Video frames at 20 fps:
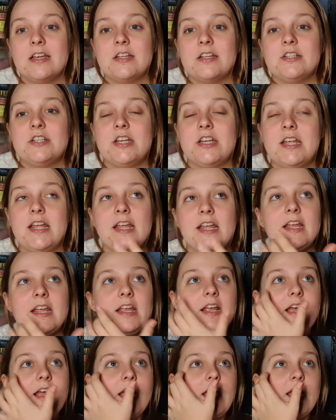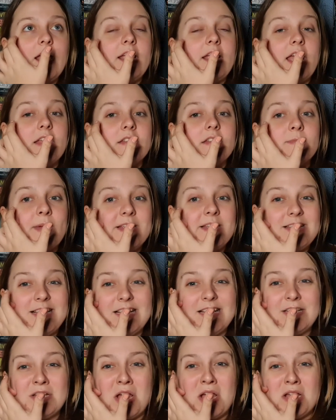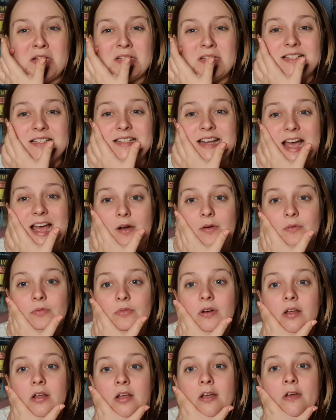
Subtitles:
she gets basically turned down